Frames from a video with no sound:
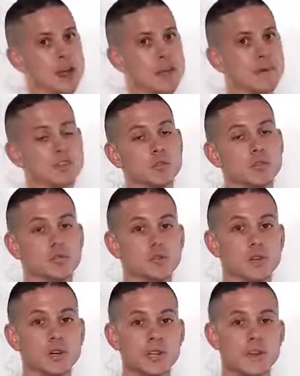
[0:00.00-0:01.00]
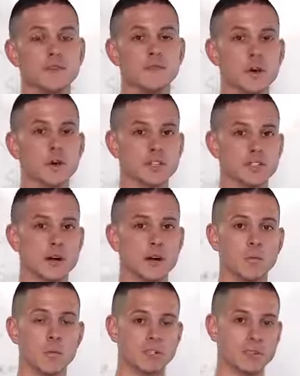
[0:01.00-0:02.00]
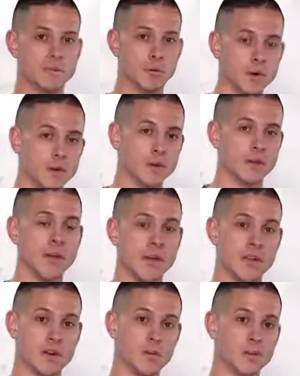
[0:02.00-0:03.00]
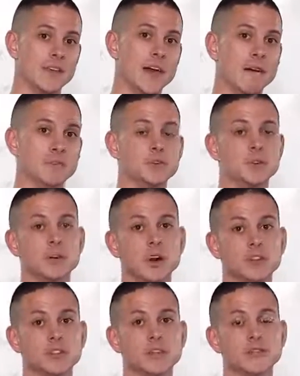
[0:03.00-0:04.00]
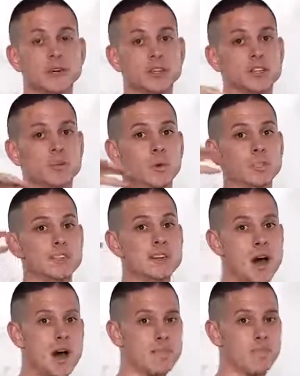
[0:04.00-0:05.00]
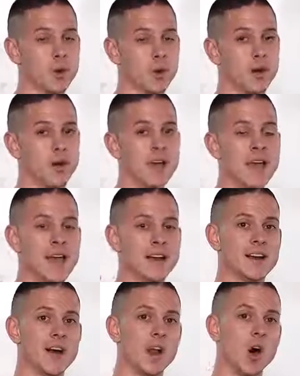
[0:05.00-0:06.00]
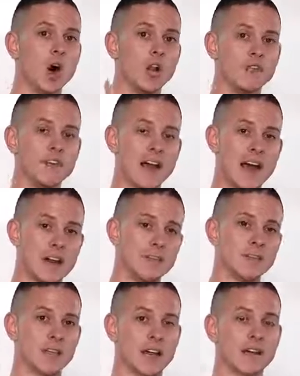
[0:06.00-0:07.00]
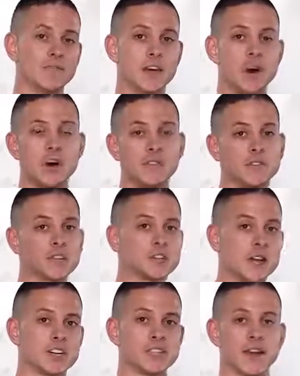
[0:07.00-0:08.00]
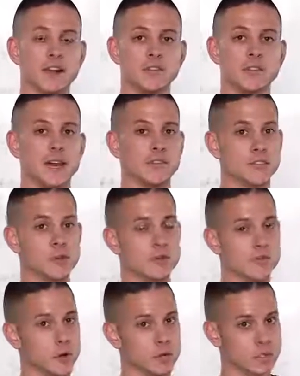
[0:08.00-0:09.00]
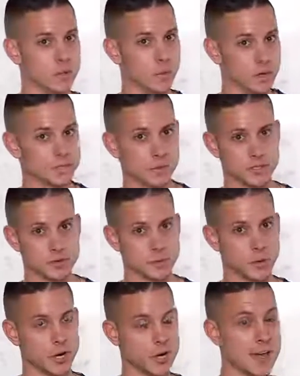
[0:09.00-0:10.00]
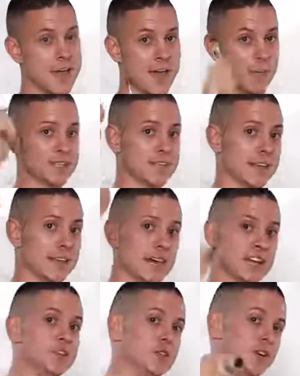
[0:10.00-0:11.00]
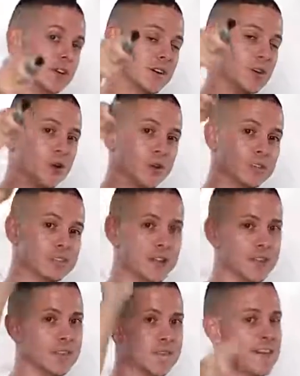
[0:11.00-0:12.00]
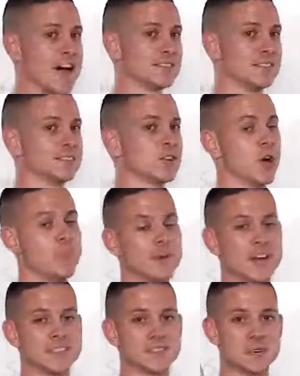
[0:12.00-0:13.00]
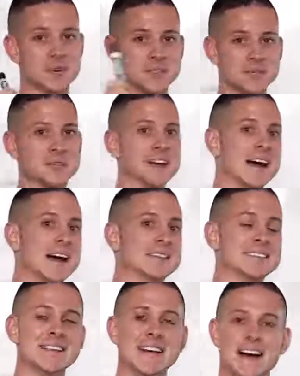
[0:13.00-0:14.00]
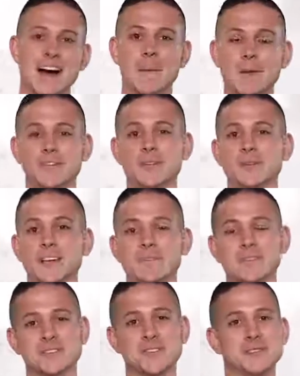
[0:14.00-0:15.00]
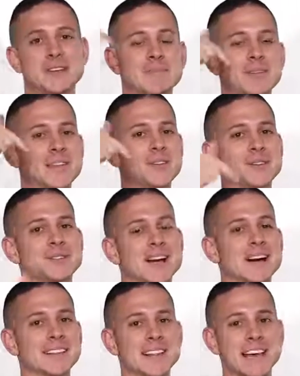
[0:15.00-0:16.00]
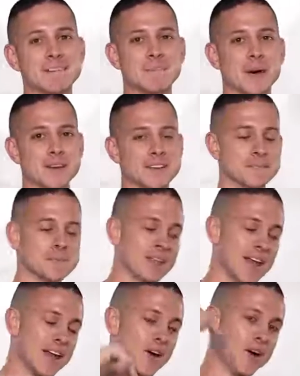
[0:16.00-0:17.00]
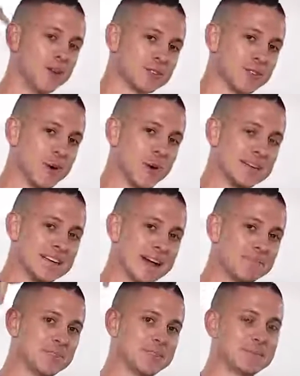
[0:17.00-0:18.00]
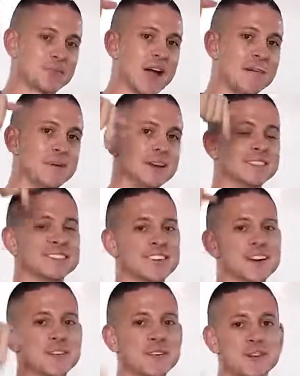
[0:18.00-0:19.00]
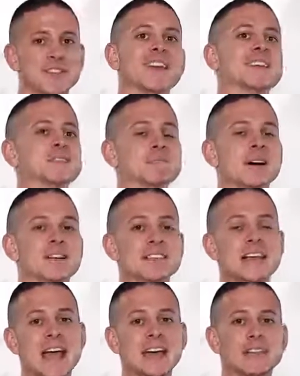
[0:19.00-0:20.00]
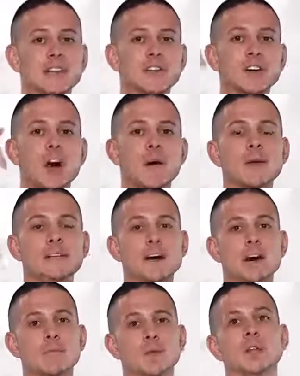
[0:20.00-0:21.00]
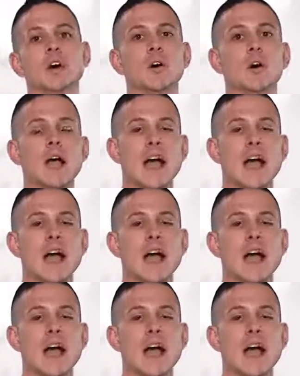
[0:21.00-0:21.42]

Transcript: you're able to really focus on what's important. Not only that, but you can also focus on what's not important and cut all of that out of your life, all of the distraction out of your life, so you can focus on what's most important and what's gonna get you to your goals the fastest. So I hope you guys enjoyed this one, guys. If you did, make sure you tap that little like button, and also tap the subscribe button, turn on the notification bells, and leave a comment down below